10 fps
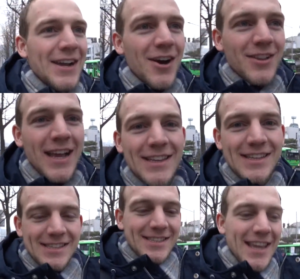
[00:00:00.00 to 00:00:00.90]
got like
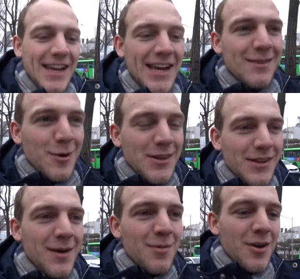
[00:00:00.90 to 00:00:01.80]
this ticket with the
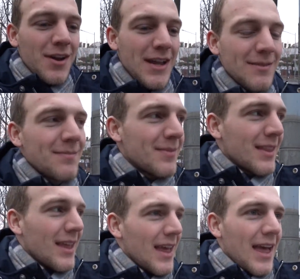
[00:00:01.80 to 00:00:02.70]
number on it,
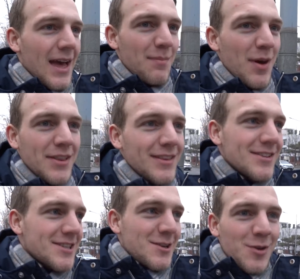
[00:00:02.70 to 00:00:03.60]
but the
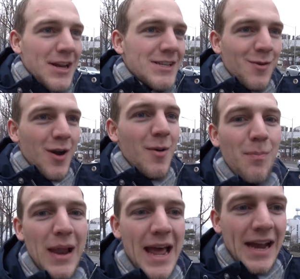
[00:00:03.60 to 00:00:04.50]
screens were all
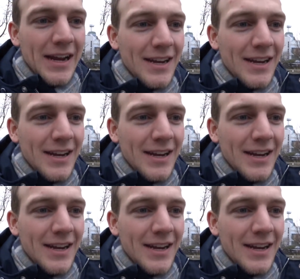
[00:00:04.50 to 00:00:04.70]
blank.